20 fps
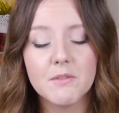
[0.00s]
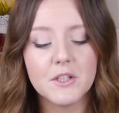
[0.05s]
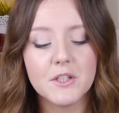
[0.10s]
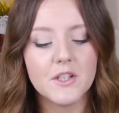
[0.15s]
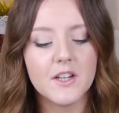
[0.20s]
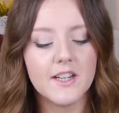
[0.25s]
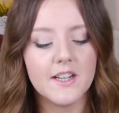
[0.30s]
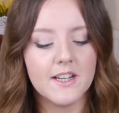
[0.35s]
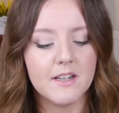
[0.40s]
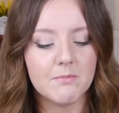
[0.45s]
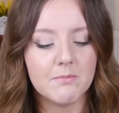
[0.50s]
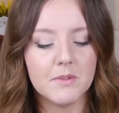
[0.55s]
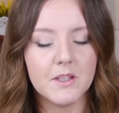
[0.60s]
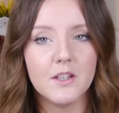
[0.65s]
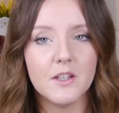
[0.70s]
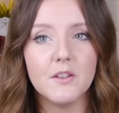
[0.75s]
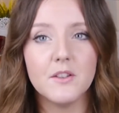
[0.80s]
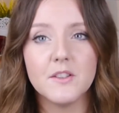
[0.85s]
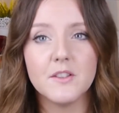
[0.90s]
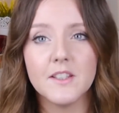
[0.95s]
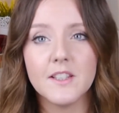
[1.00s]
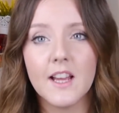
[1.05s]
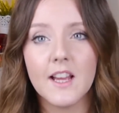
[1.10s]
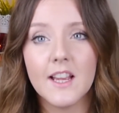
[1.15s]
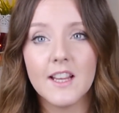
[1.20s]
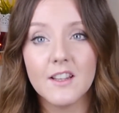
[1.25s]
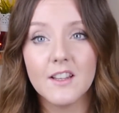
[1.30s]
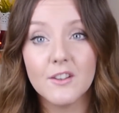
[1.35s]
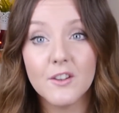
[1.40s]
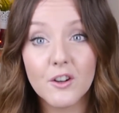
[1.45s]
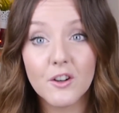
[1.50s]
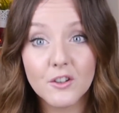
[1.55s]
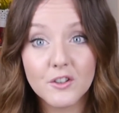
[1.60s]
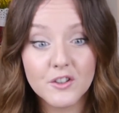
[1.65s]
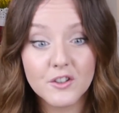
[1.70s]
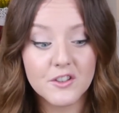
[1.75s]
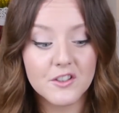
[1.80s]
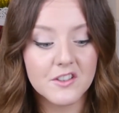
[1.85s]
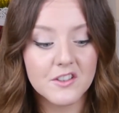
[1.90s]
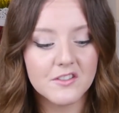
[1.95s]
which I have been using a
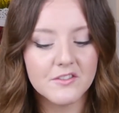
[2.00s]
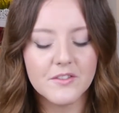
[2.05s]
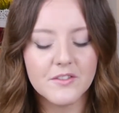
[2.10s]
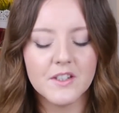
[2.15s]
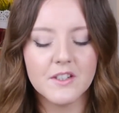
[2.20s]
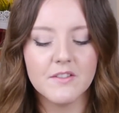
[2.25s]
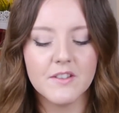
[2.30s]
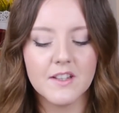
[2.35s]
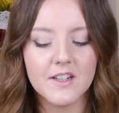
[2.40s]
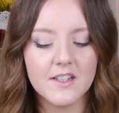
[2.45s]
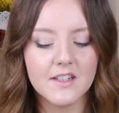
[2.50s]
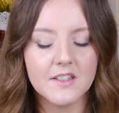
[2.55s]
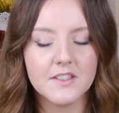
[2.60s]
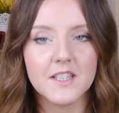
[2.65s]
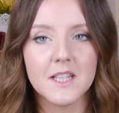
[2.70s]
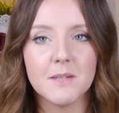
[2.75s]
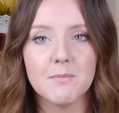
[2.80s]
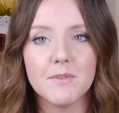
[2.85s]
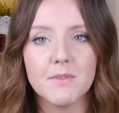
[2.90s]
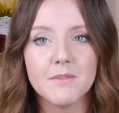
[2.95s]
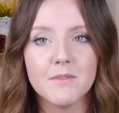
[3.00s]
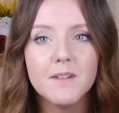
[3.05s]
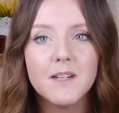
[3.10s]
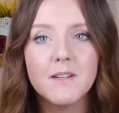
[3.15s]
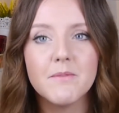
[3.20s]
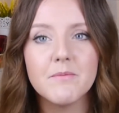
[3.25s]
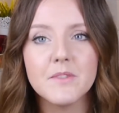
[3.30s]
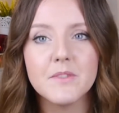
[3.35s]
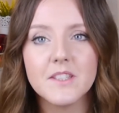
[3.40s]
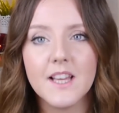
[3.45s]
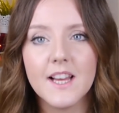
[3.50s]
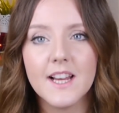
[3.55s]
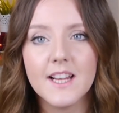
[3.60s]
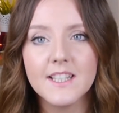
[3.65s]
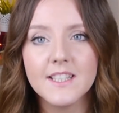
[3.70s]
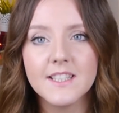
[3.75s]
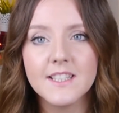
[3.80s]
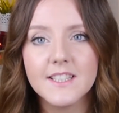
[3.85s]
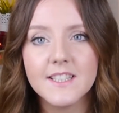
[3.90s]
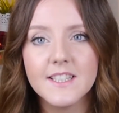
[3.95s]
lot of over the last couple of months,
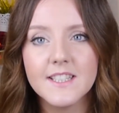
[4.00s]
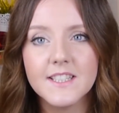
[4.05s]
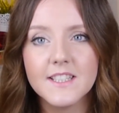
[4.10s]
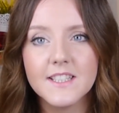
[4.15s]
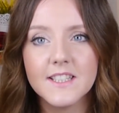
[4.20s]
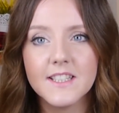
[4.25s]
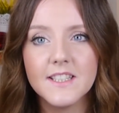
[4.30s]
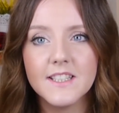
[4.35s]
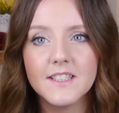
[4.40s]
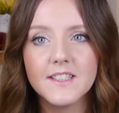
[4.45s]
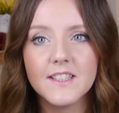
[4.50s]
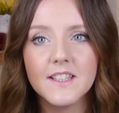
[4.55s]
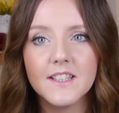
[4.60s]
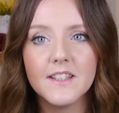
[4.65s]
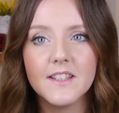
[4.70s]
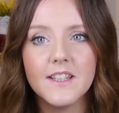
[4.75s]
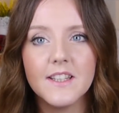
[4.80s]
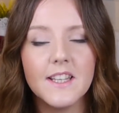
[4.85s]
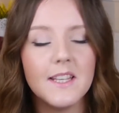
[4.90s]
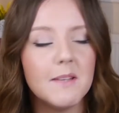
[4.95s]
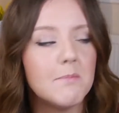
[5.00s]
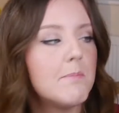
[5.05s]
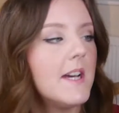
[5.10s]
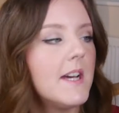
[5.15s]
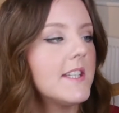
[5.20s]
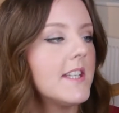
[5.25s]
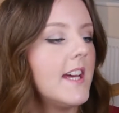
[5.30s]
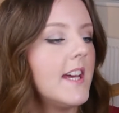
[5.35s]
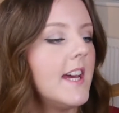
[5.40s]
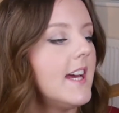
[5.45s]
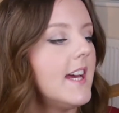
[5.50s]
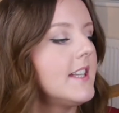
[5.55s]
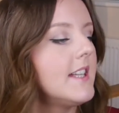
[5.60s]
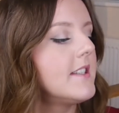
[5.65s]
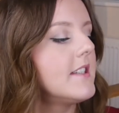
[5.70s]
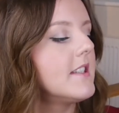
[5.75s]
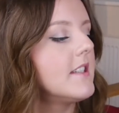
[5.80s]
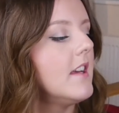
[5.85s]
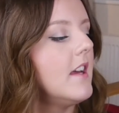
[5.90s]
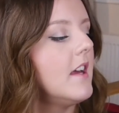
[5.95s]
and it is the
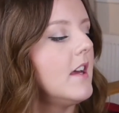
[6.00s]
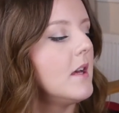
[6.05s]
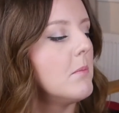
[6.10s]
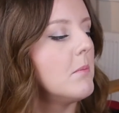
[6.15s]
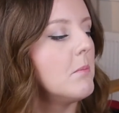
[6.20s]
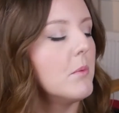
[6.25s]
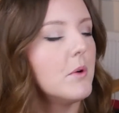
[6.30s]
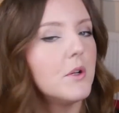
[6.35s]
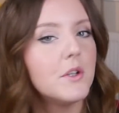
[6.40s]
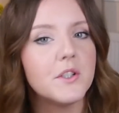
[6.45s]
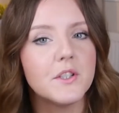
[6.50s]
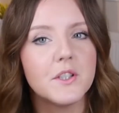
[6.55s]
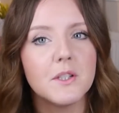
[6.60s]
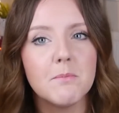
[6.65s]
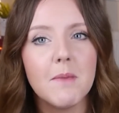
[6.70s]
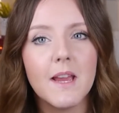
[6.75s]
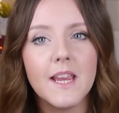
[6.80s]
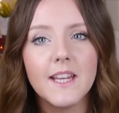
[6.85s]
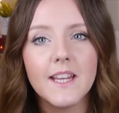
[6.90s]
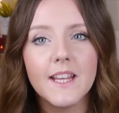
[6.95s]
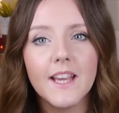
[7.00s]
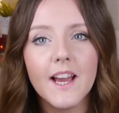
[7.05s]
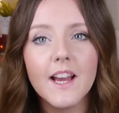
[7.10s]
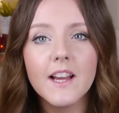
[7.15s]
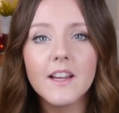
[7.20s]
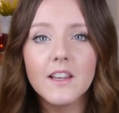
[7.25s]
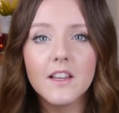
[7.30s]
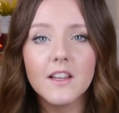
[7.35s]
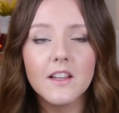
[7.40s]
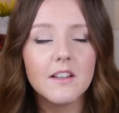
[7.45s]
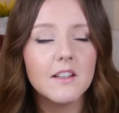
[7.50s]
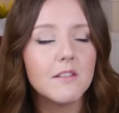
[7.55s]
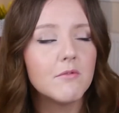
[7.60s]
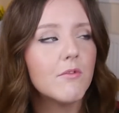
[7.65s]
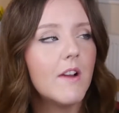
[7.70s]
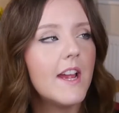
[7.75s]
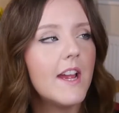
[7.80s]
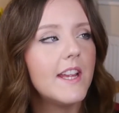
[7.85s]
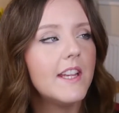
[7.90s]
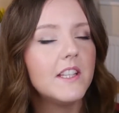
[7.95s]
Bedhead Moisture Maniac
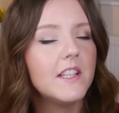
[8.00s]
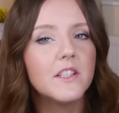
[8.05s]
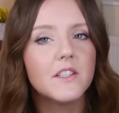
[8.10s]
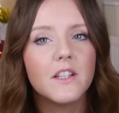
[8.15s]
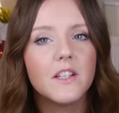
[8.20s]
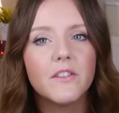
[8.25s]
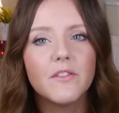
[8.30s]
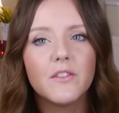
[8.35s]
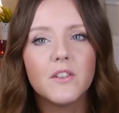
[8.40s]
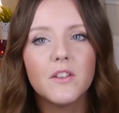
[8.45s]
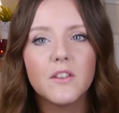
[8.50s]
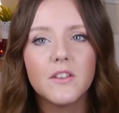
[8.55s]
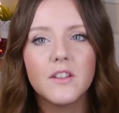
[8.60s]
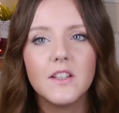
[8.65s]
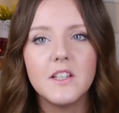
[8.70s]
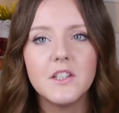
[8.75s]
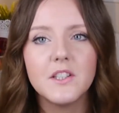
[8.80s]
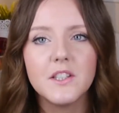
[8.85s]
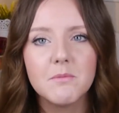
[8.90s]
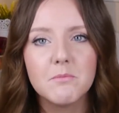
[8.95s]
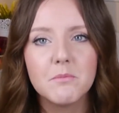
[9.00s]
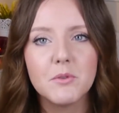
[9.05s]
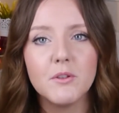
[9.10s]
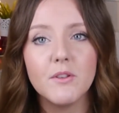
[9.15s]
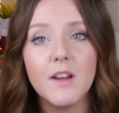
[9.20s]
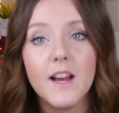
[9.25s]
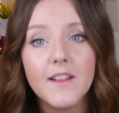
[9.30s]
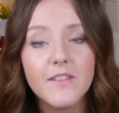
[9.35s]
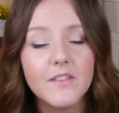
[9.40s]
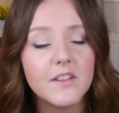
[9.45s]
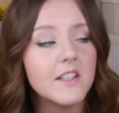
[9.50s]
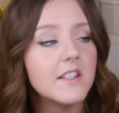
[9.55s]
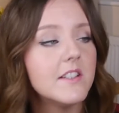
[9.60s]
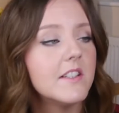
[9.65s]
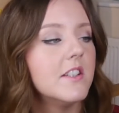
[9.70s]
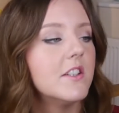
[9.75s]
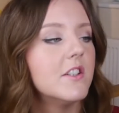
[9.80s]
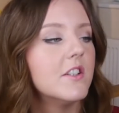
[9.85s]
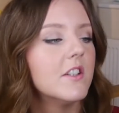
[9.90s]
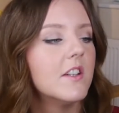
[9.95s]
range. I've got the shampoo and the
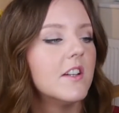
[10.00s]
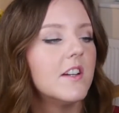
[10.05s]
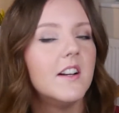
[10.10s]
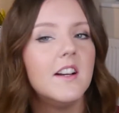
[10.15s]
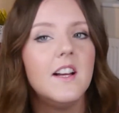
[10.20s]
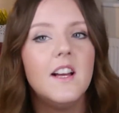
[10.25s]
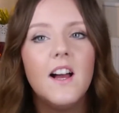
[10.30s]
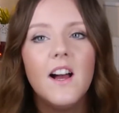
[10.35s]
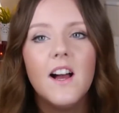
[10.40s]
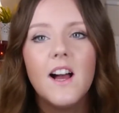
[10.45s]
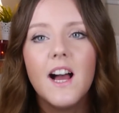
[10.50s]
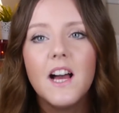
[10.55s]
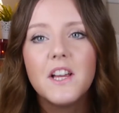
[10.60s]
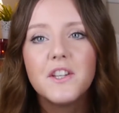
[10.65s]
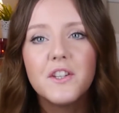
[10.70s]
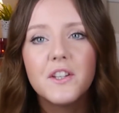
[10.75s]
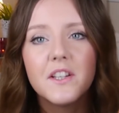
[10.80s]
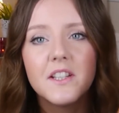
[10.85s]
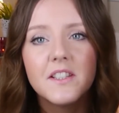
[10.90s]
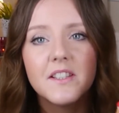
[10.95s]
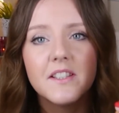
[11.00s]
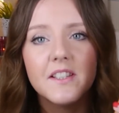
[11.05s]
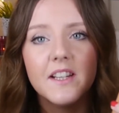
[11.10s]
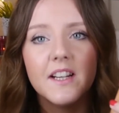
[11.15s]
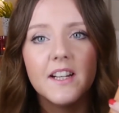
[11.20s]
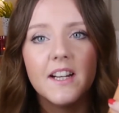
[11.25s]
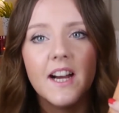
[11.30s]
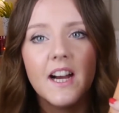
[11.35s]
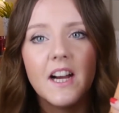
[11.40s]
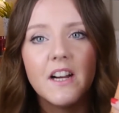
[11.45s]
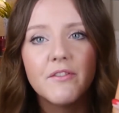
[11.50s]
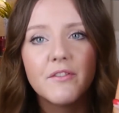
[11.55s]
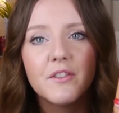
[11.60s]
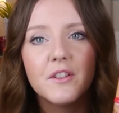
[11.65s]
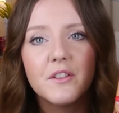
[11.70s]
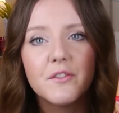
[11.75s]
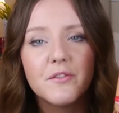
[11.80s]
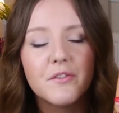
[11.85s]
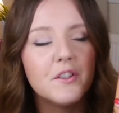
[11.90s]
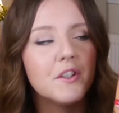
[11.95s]
conditioner. As you can see, I have
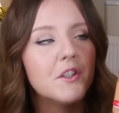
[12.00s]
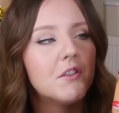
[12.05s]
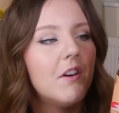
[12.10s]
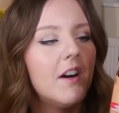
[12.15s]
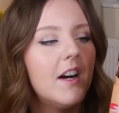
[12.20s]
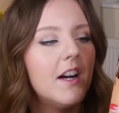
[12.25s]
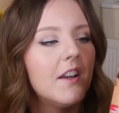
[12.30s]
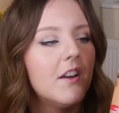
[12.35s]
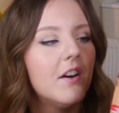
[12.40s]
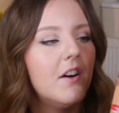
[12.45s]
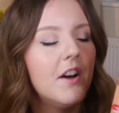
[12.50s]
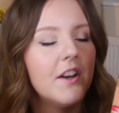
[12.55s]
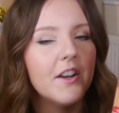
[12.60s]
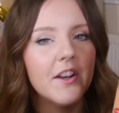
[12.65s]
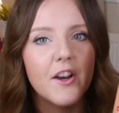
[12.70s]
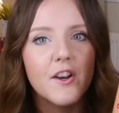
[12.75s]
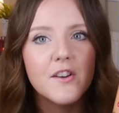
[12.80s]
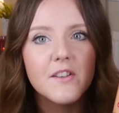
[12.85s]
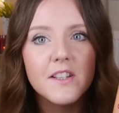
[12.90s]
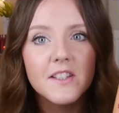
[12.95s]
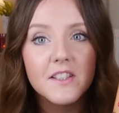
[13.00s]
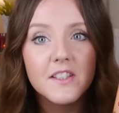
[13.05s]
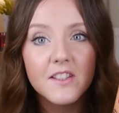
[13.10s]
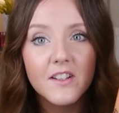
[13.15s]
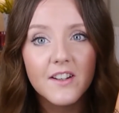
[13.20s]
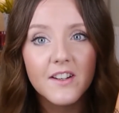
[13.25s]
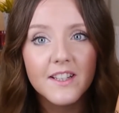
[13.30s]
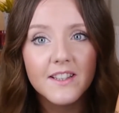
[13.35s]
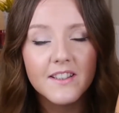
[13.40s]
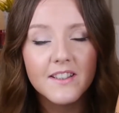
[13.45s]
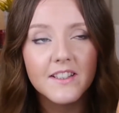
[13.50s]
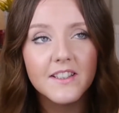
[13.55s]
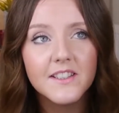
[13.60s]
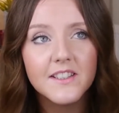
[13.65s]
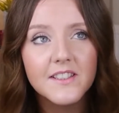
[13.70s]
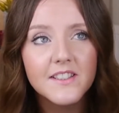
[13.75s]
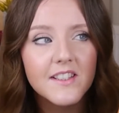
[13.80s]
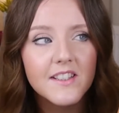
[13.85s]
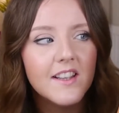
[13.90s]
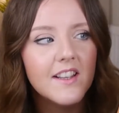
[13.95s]
got through quite a lot, and I only started
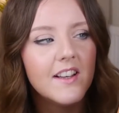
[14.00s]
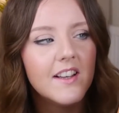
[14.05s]
this